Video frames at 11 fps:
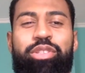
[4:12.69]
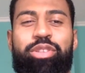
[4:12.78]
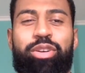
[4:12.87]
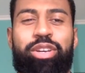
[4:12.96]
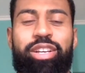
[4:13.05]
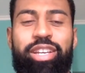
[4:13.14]

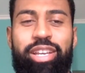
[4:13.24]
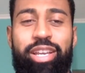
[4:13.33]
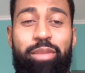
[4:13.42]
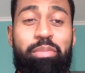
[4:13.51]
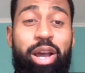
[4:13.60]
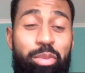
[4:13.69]
So,
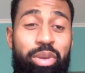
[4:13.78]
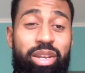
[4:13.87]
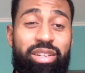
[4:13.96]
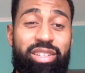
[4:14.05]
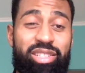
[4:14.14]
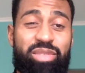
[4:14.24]
in my
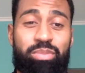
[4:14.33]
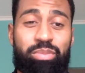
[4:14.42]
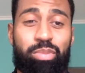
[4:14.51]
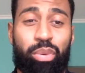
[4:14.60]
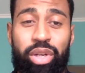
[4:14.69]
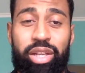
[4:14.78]
opinion, it's
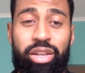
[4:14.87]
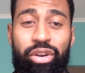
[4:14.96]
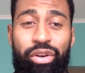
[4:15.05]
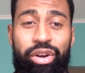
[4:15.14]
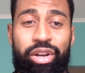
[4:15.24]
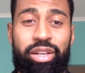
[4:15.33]
pretty
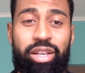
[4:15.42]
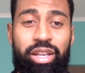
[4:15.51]
hard